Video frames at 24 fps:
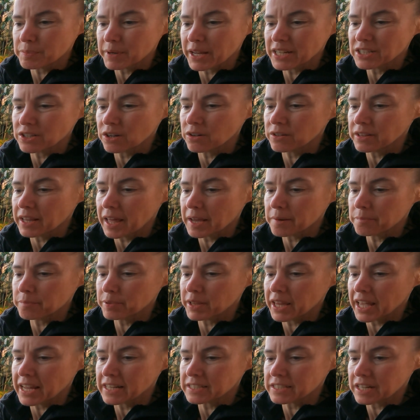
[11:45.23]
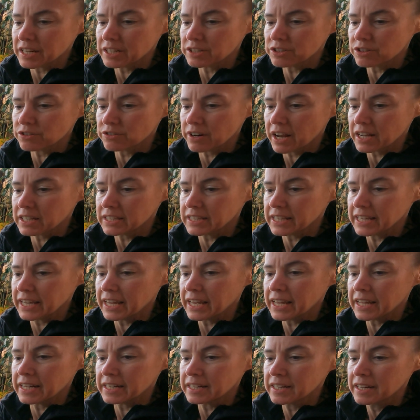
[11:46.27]
but I don't like planting directly
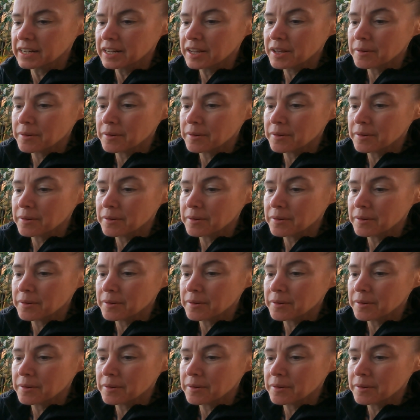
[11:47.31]
in.